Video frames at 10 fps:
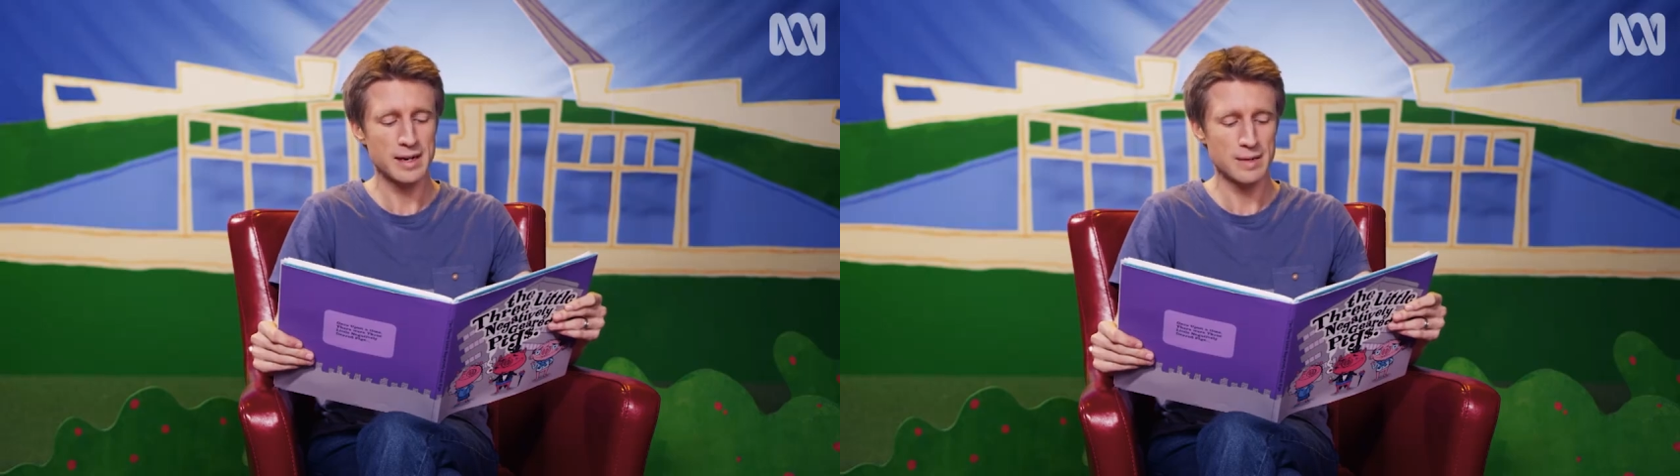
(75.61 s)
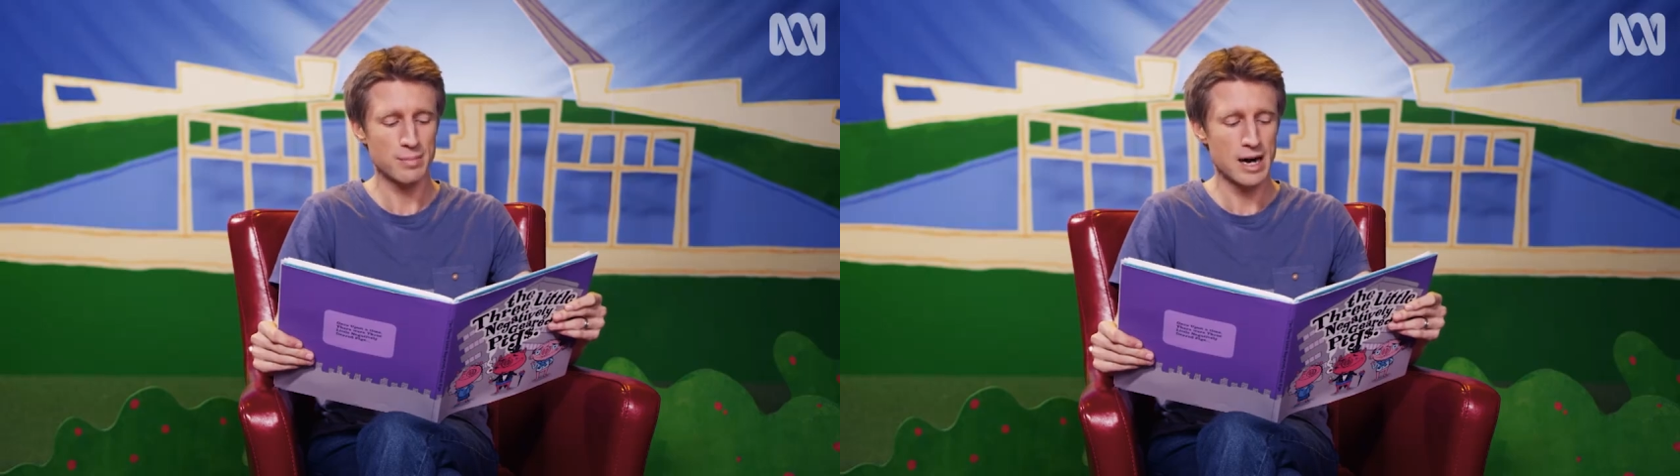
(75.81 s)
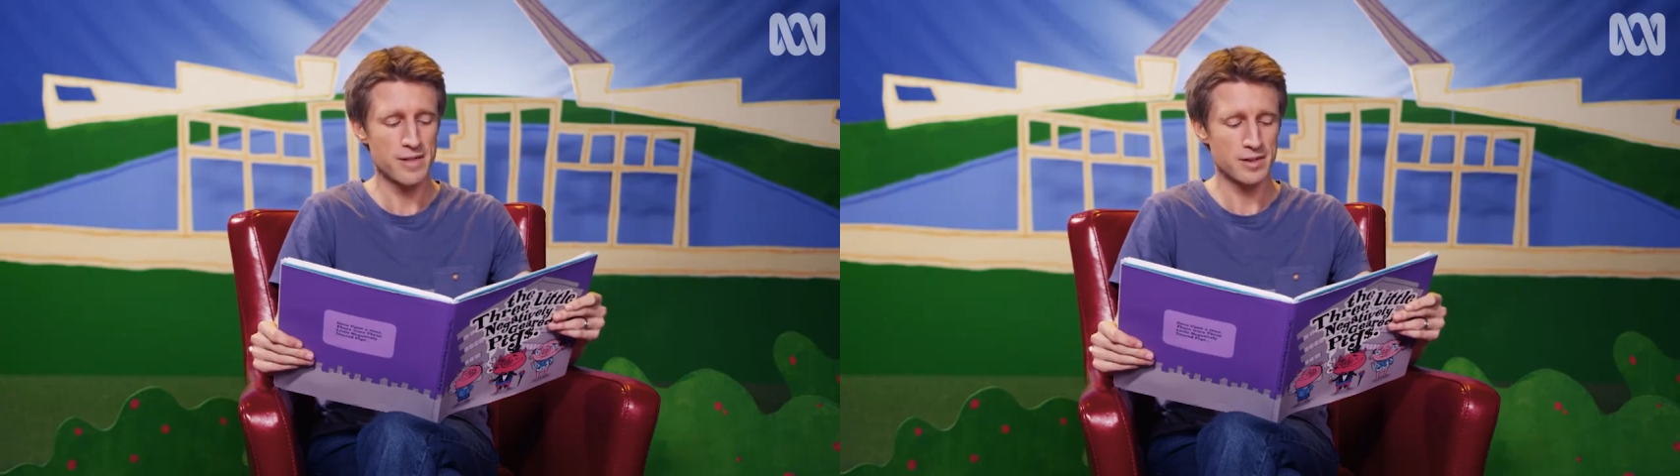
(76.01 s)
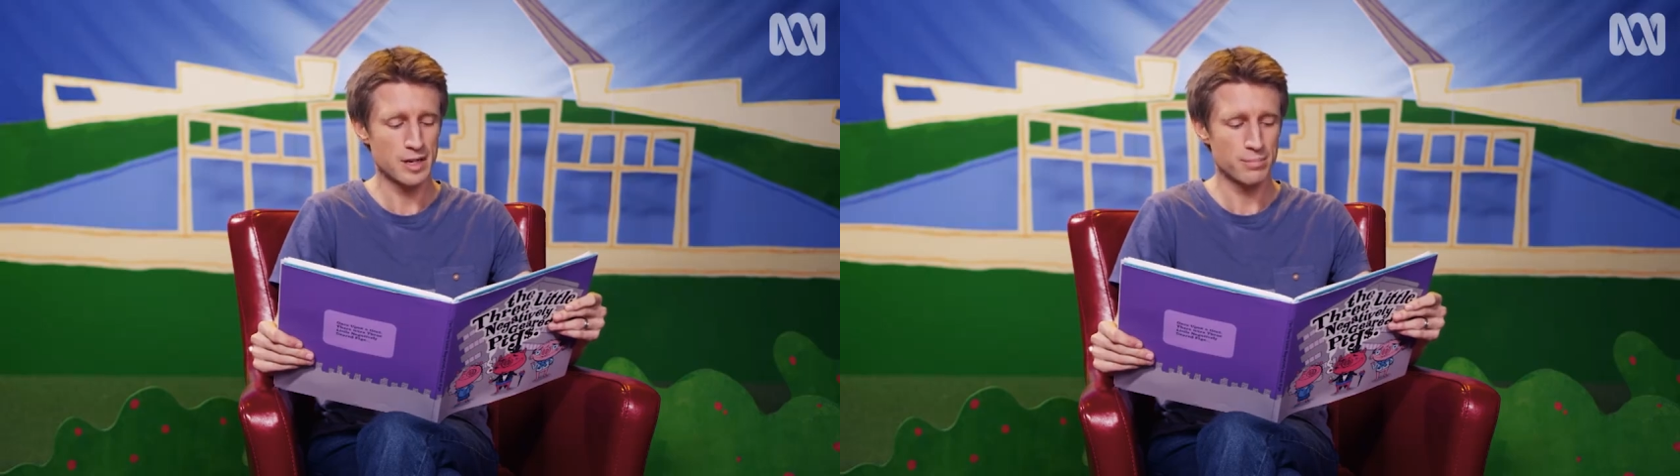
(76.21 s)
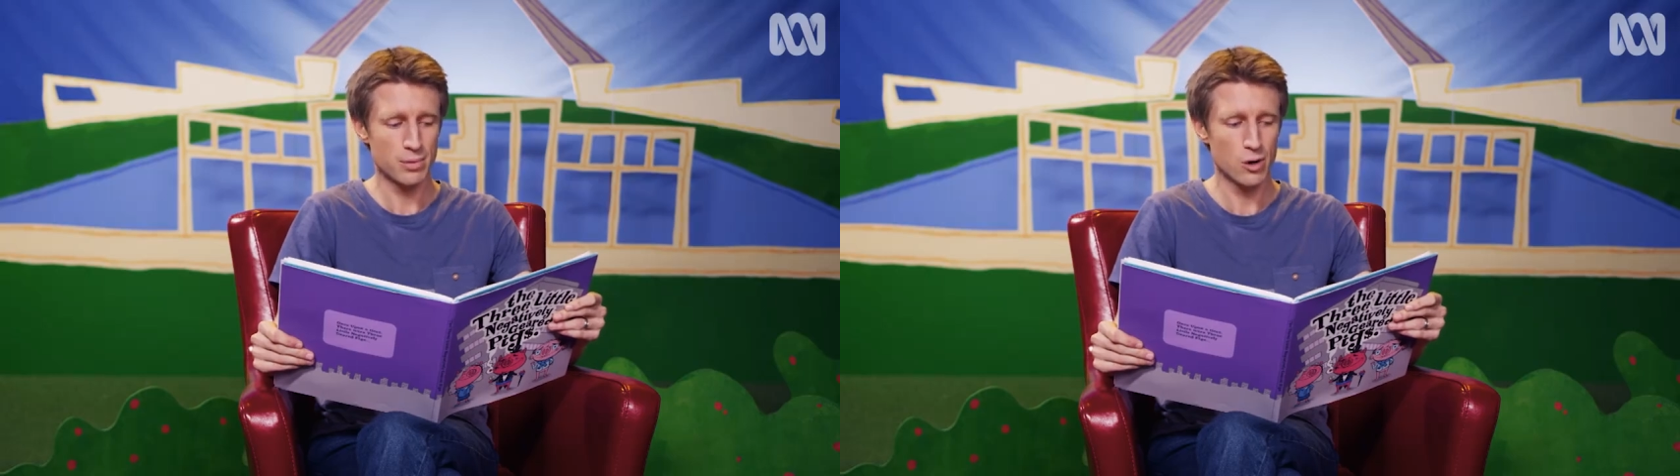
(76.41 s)
nearby that
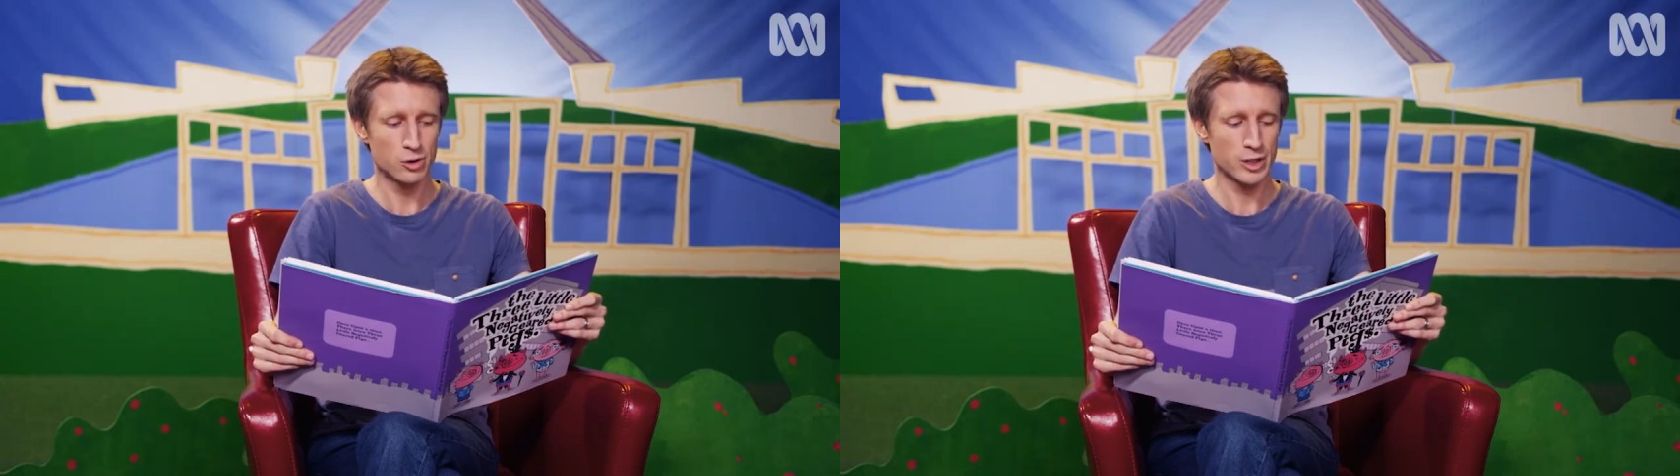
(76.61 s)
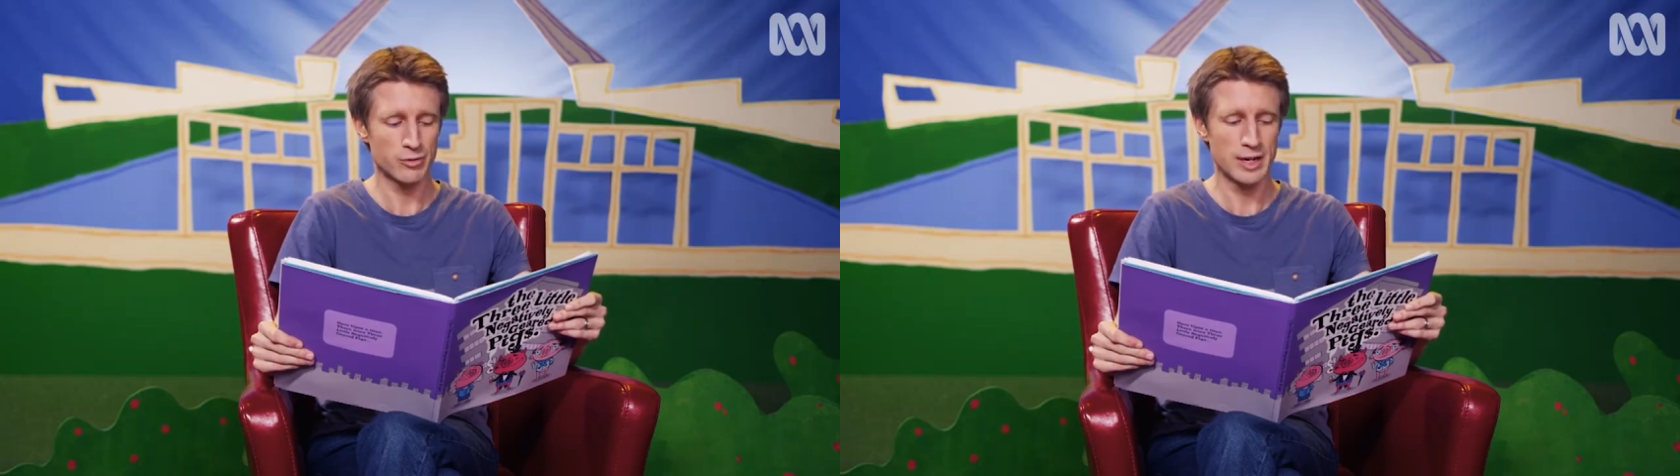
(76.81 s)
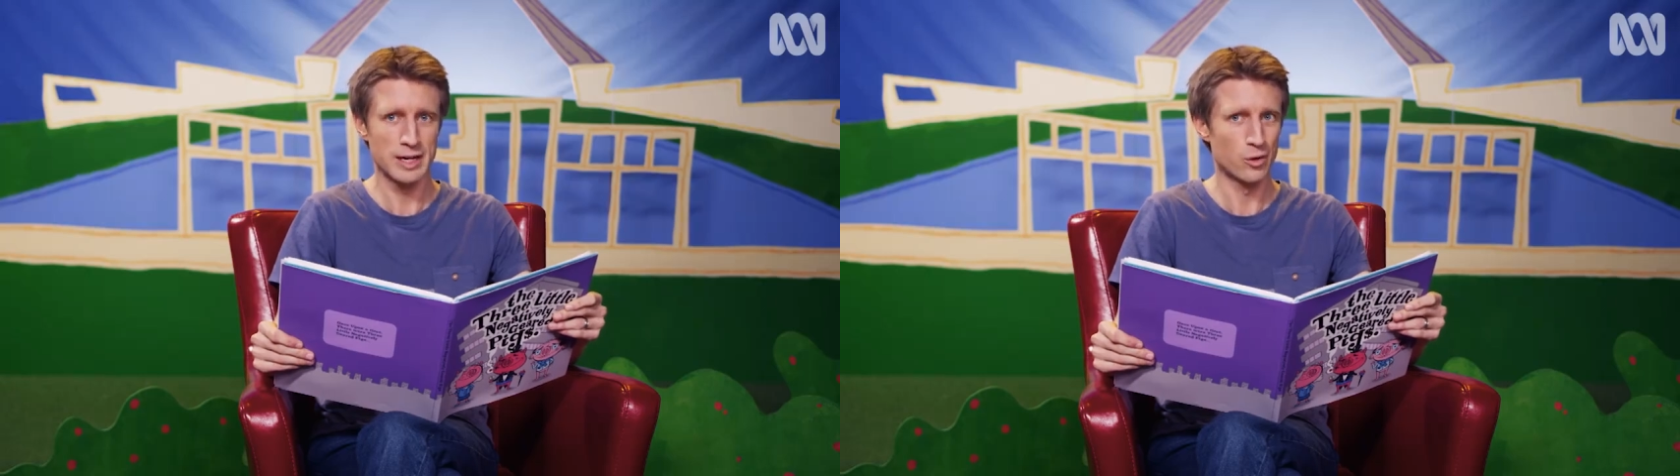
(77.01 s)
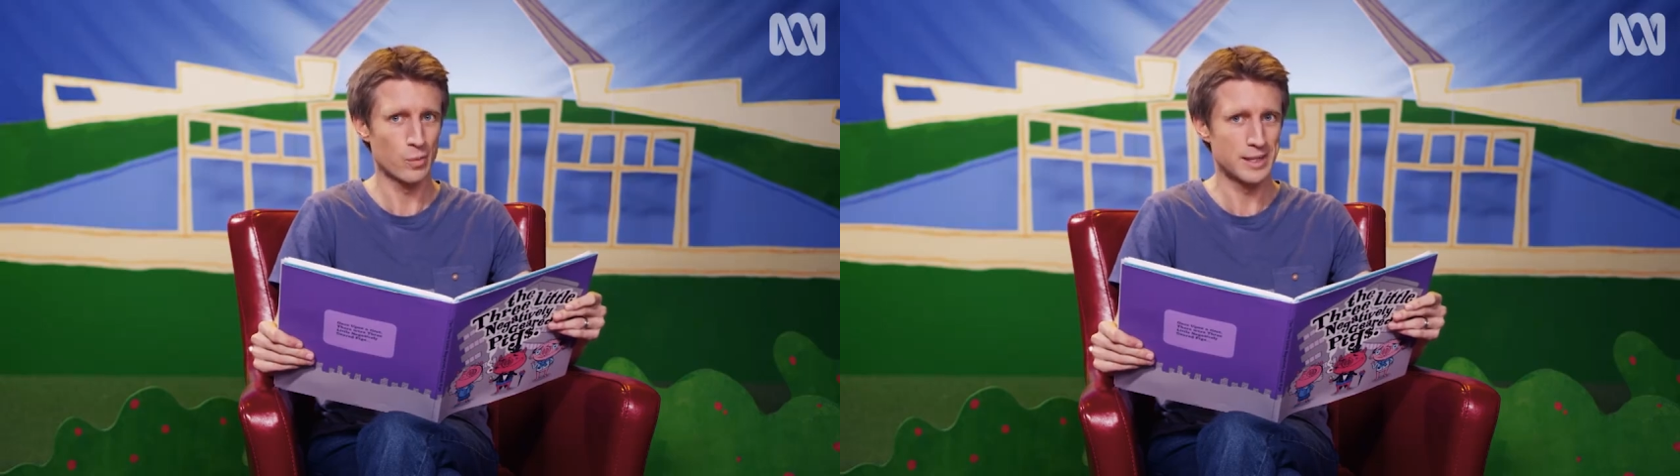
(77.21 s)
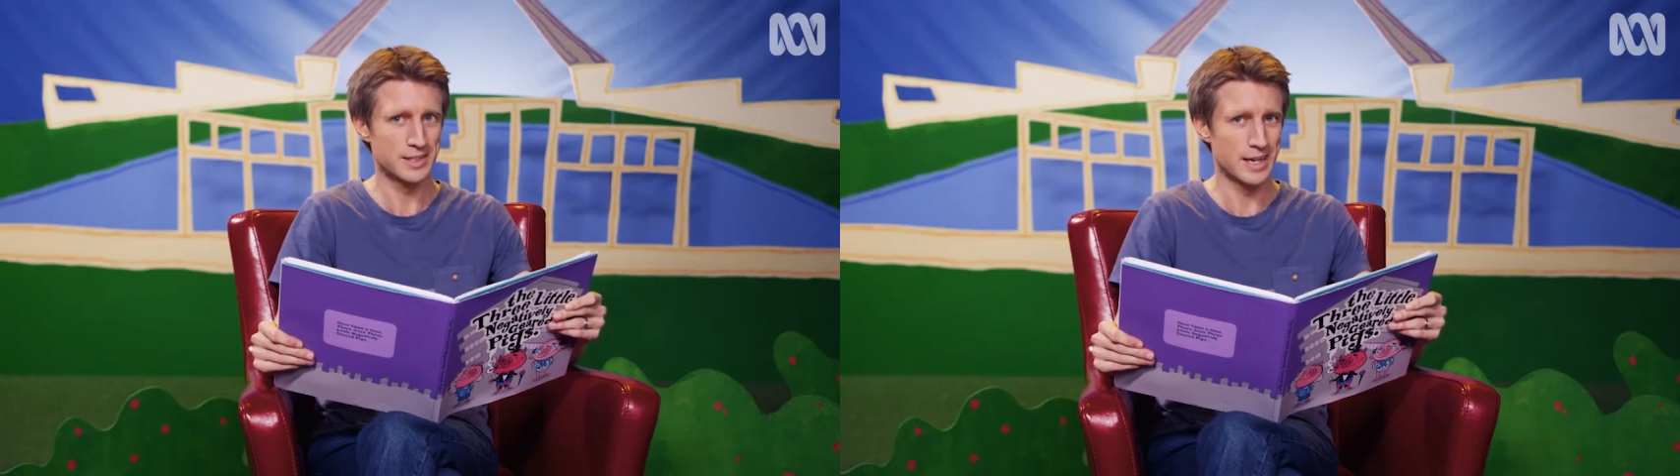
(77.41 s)
did poetry reading on
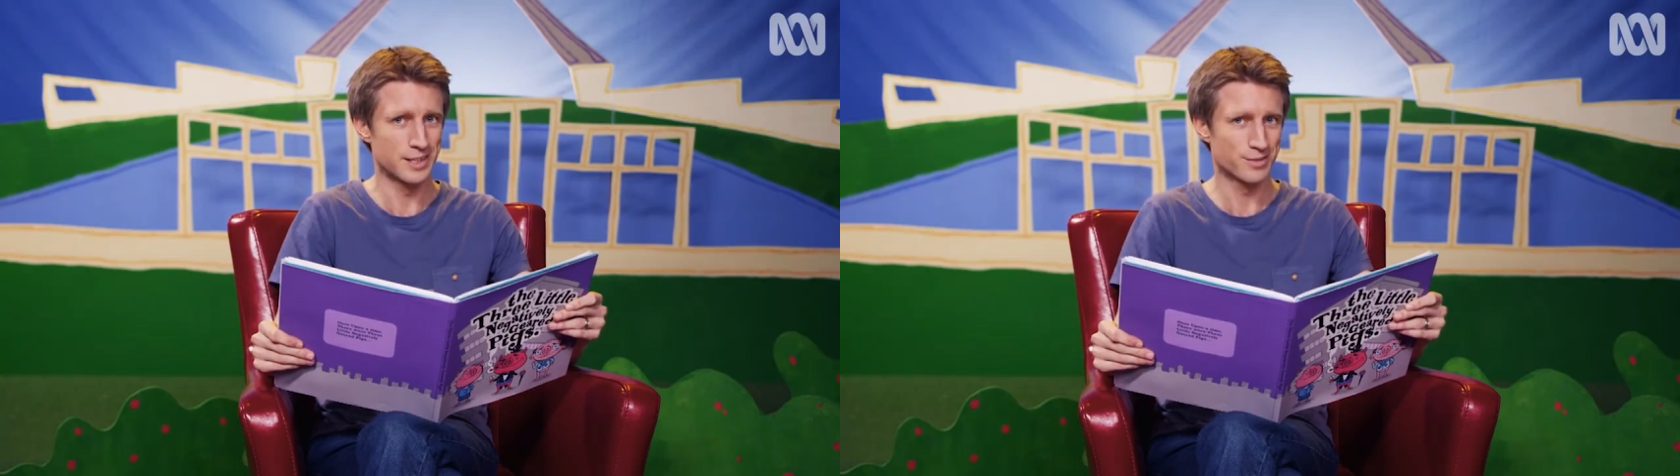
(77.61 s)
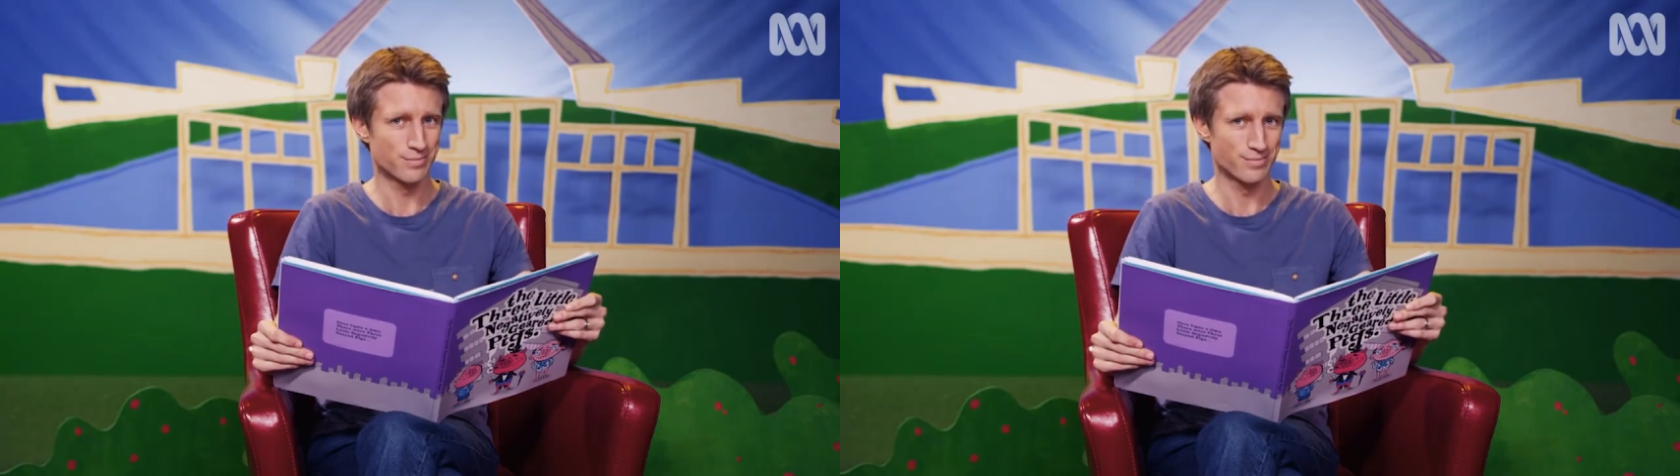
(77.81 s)
Wednesdays.